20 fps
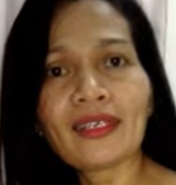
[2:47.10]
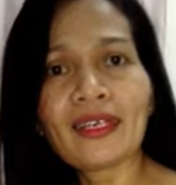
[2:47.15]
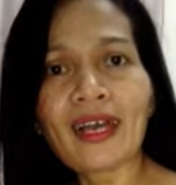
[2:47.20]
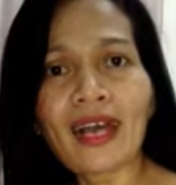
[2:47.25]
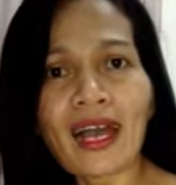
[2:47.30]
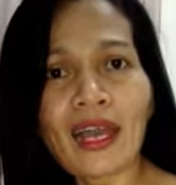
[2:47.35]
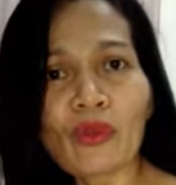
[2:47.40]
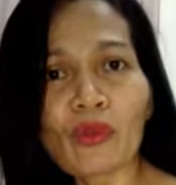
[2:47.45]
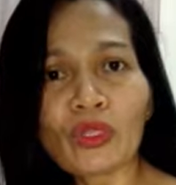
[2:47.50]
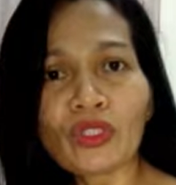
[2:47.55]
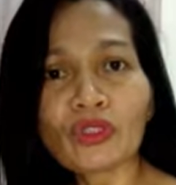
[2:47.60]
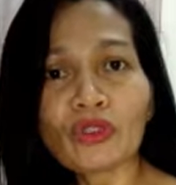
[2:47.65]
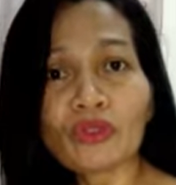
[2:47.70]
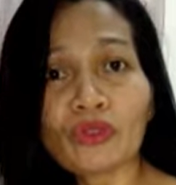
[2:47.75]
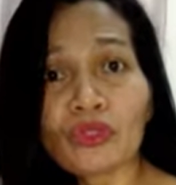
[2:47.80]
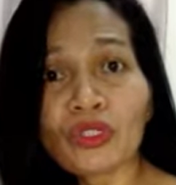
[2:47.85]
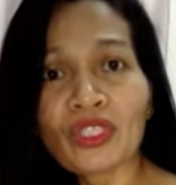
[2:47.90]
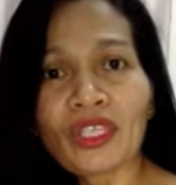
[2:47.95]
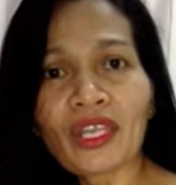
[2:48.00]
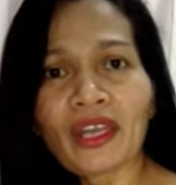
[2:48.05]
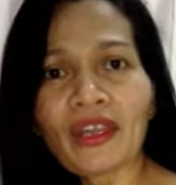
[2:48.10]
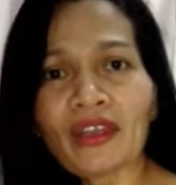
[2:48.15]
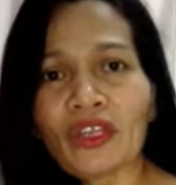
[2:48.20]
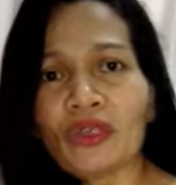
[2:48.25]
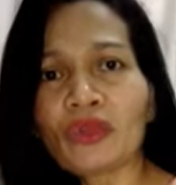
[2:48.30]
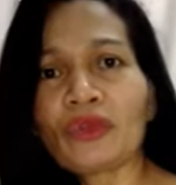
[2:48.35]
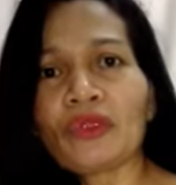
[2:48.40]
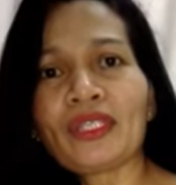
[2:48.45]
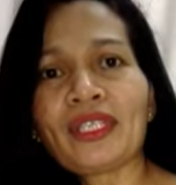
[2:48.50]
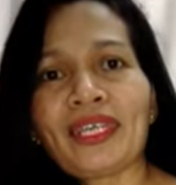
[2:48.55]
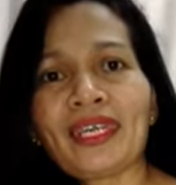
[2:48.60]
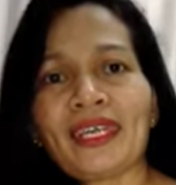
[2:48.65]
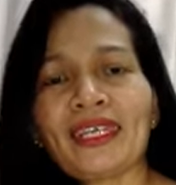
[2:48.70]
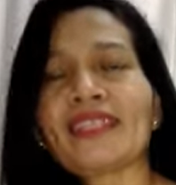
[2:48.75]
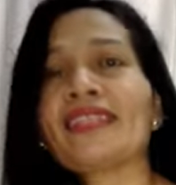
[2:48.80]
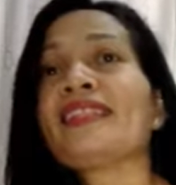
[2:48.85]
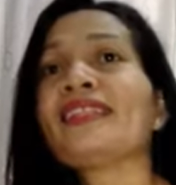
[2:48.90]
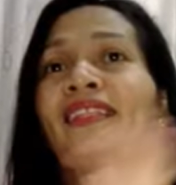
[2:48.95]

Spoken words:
I want to share you that